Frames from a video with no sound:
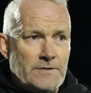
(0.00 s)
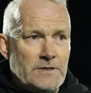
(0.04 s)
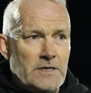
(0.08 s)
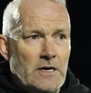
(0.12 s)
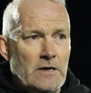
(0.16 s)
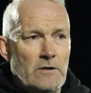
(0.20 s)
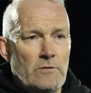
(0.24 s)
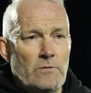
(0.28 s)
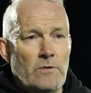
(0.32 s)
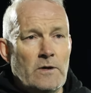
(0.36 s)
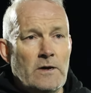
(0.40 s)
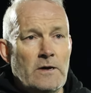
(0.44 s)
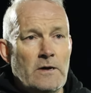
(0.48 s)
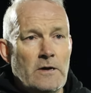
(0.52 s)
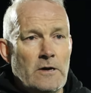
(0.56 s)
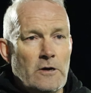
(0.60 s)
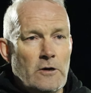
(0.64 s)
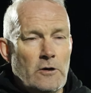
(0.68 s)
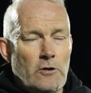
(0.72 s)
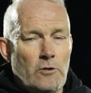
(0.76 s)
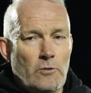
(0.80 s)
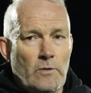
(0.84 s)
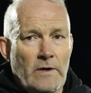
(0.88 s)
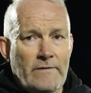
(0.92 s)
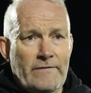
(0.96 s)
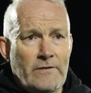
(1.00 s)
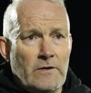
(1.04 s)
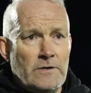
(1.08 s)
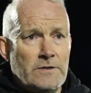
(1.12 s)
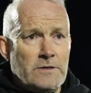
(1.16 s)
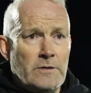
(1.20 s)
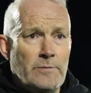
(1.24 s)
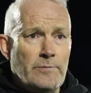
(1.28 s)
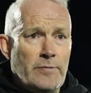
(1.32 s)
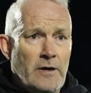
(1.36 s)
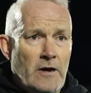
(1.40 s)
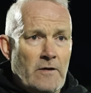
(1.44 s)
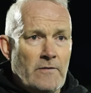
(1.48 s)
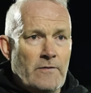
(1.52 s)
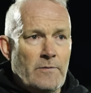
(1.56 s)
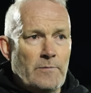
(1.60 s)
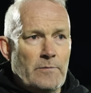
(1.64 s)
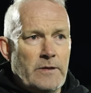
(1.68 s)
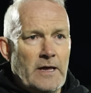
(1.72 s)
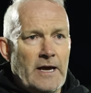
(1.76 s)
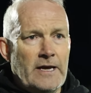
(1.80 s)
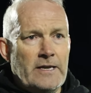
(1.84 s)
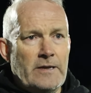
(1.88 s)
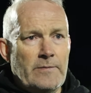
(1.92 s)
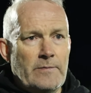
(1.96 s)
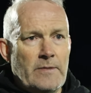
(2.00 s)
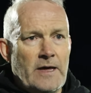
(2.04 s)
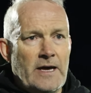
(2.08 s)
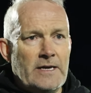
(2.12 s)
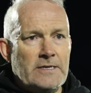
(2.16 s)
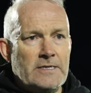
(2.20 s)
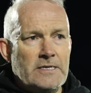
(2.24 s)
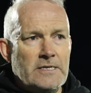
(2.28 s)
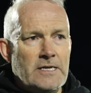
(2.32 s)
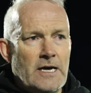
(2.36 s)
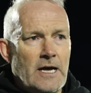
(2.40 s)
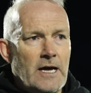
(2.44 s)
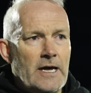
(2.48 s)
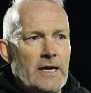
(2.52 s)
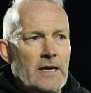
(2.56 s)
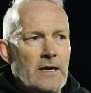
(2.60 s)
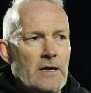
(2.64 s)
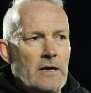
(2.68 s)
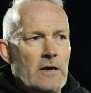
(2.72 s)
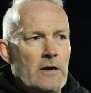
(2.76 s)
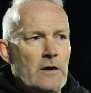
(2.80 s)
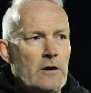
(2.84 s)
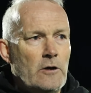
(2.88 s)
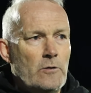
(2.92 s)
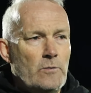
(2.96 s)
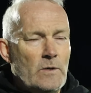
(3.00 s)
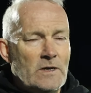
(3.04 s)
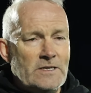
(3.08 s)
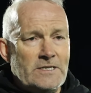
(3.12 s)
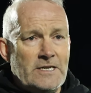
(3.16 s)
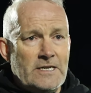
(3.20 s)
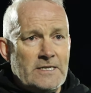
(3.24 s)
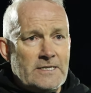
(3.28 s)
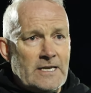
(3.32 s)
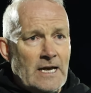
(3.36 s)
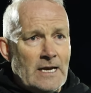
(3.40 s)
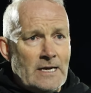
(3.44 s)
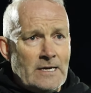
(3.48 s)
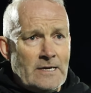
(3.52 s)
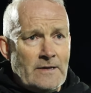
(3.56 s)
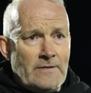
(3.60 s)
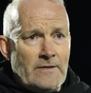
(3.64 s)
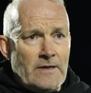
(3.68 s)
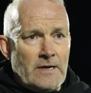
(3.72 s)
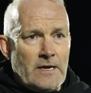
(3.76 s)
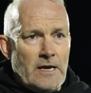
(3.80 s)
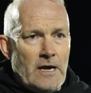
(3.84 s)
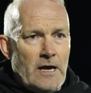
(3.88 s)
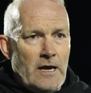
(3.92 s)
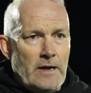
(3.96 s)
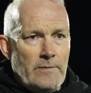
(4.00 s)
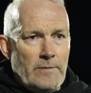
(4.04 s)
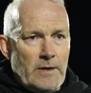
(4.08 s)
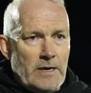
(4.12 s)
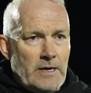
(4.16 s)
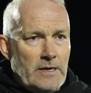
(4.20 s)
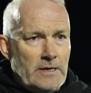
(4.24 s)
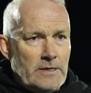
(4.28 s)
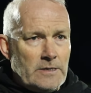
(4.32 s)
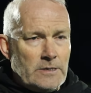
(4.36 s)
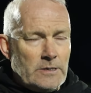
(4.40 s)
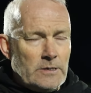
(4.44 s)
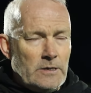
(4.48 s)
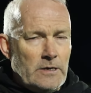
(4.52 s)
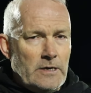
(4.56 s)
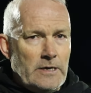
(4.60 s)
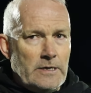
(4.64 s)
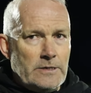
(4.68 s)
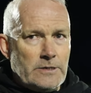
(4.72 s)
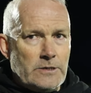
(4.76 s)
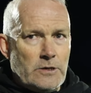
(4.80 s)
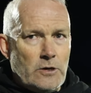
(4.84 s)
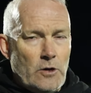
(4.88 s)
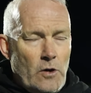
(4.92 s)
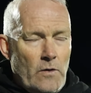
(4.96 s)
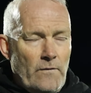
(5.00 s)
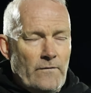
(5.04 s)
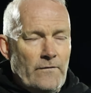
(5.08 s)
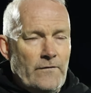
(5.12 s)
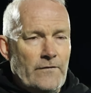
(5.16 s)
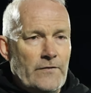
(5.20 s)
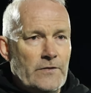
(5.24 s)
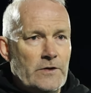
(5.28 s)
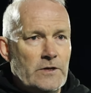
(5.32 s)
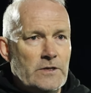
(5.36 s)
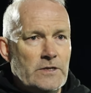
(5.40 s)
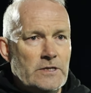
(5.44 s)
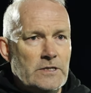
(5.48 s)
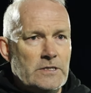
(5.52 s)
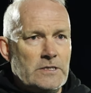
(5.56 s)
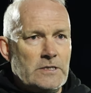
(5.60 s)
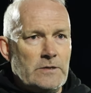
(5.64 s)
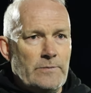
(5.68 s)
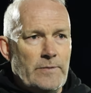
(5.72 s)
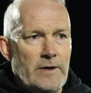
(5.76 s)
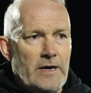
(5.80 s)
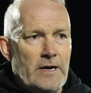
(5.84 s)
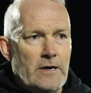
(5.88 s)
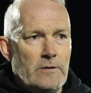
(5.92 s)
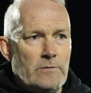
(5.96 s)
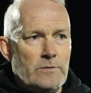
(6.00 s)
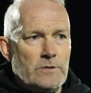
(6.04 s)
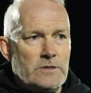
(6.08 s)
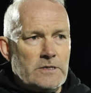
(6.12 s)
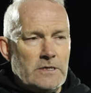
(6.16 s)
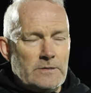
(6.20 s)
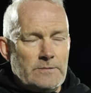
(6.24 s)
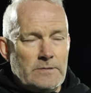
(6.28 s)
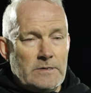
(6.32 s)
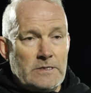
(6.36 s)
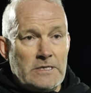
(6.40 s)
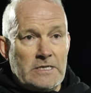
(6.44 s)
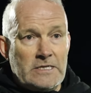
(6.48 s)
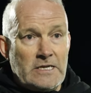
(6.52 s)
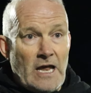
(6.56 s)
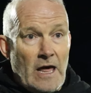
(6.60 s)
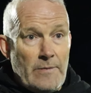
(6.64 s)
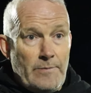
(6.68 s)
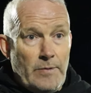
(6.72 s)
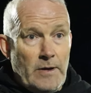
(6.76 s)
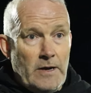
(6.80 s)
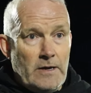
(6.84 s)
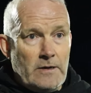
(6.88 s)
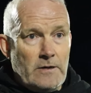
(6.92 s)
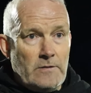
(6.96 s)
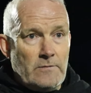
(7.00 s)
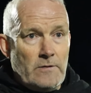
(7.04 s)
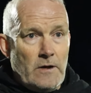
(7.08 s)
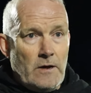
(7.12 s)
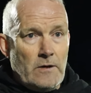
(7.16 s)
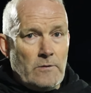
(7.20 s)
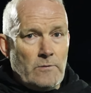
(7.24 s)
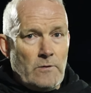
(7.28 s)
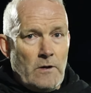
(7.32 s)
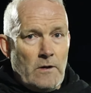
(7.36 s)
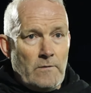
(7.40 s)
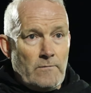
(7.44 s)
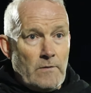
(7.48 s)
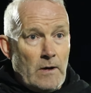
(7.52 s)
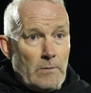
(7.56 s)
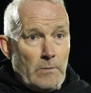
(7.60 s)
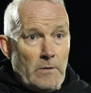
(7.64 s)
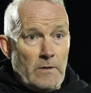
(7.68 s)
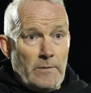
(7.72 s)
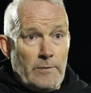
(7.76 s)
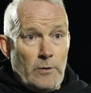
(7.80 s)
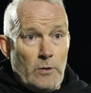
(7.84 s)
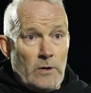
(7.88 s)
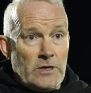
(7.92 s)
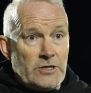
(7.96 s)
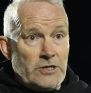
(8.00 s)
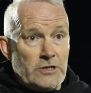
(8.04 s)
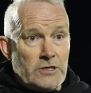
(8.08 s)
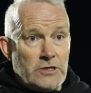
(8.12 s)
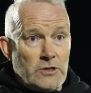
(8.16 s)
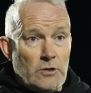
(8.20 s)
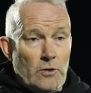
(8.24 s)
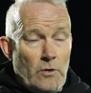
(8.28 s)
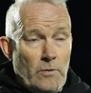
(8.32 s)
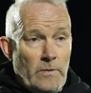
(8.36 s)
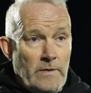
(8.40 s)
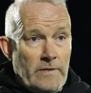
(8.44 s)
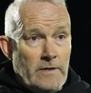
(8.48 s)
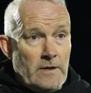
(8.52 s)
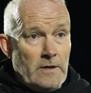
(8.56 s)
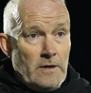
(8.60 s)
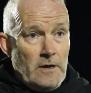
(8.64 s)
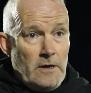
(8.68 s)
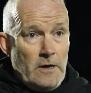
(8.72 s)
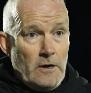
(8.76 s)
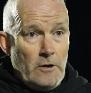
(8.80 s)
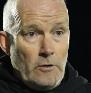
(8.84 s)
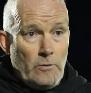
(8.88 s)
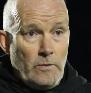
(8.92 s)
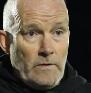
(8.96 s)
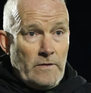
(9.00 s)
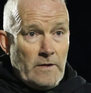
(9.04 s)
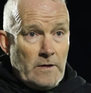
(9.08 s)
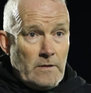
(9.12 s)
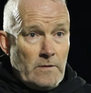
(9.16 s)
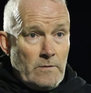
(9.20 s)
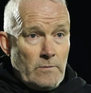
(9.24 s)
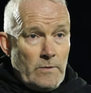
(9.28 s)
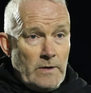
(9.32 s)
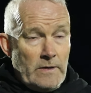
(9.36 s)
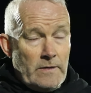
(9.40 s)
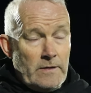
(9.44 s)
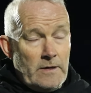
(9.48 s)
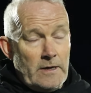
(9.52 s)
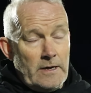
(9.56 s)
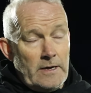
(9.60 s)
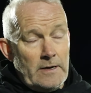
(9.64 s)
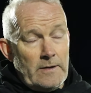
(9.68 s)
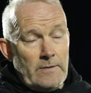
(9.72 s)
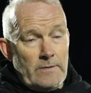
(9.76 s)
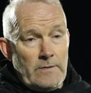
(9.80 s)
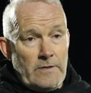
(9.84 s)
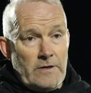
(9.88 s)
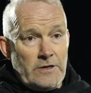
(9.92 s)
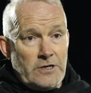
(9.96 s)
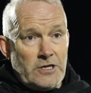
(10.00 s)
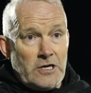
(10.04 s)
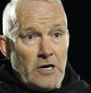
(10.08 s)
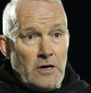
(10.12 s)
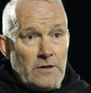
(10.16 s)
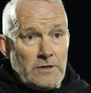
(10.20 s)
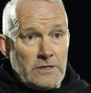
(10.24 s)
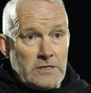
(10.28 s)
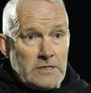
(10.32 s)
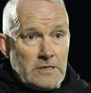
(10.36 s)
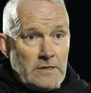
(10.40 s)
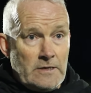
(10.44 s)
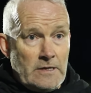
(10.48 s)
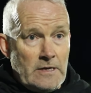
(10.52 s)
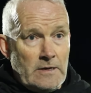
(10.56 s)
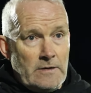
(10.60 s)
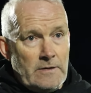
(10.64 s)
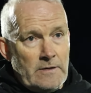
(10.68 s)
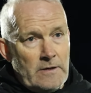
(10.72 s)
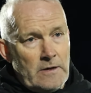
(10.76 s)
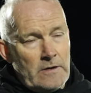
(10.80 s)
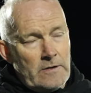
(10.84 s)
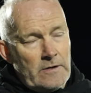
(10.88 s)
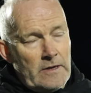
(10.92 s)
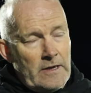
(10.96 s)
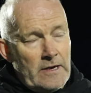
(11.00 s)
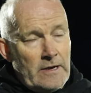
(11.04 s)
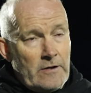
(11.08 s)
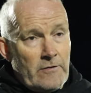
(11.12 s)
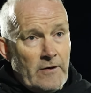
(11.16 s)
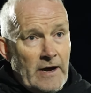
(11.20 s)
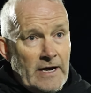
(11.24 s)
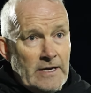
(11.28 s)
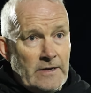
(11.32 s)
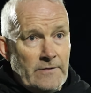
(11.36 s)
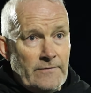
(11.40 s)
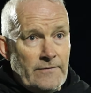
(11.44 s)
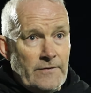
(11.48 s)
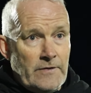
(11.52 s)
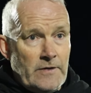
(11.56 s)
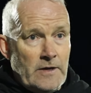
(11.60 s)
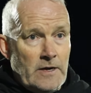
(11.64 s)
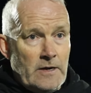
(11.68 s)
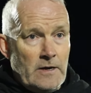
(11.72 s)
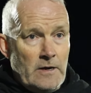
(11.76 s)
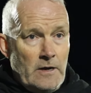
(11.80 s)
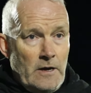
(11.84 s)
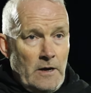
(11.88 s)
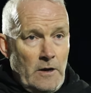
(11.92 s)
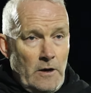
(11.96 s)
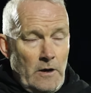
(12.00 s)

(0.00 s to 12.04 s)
So we've looked at both and played him there today, and once he's settled in the game, his confidence to be able to step in and run with the ball, as you saw with the chance and the he created for the